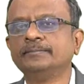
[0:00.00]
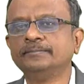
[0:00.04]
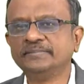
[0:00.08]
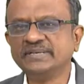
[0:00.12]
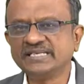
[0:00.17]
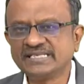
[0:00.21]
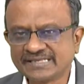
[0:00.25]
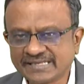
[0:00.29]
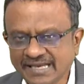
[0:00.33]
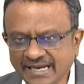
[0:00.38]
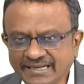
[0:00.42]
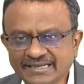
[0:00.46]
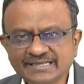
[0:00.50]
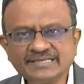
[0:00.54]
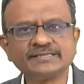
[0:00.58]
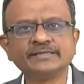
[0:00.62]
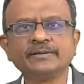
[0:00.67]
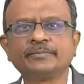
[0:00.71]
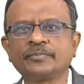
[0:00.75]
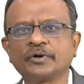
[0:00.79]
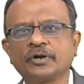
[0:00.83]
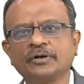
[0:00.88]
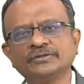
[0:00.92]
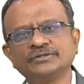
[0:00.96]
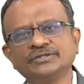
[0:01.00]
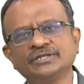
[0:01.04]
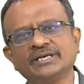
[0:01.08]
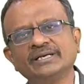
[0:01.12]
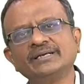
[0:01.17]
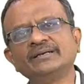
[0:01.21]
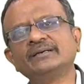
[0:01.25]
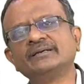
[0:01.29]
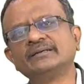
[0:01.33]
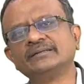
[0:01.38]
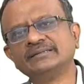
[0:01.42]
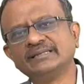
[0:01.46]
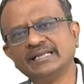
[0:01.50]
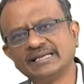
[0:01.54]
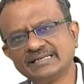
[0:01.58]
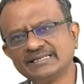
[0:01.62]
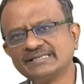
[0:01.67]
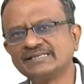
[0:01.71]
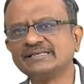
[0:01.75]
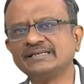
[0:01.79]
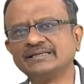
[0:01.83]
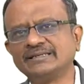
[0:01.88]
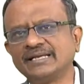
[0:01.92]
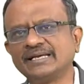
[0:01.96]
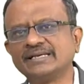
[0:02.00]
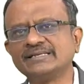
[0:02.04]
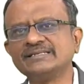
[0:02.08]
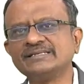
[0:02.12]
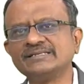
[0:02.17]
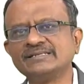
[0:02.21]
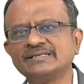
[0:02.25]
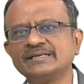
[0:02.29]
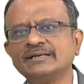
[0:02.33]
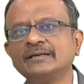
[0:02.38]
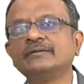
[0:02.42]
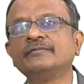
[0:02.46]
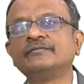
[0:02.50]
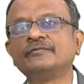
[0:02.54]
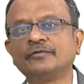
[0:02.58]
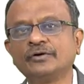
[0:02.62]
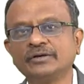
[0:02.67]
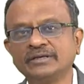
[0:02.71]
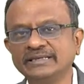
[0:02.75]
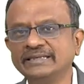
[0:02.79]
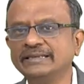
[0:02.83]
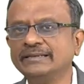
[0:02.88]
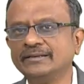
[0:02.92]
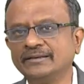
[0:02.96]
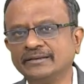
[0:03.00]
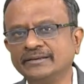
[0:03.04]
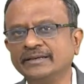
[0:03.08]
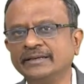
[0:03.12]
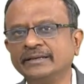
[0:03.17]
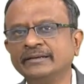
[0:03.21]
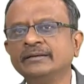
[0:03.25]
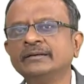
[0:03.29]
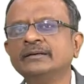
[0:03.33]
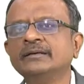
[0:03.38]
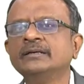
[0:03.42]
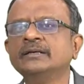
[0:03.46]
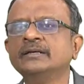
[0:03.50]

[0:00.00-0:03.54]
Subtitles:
Besides the project, there is a test for e-learning.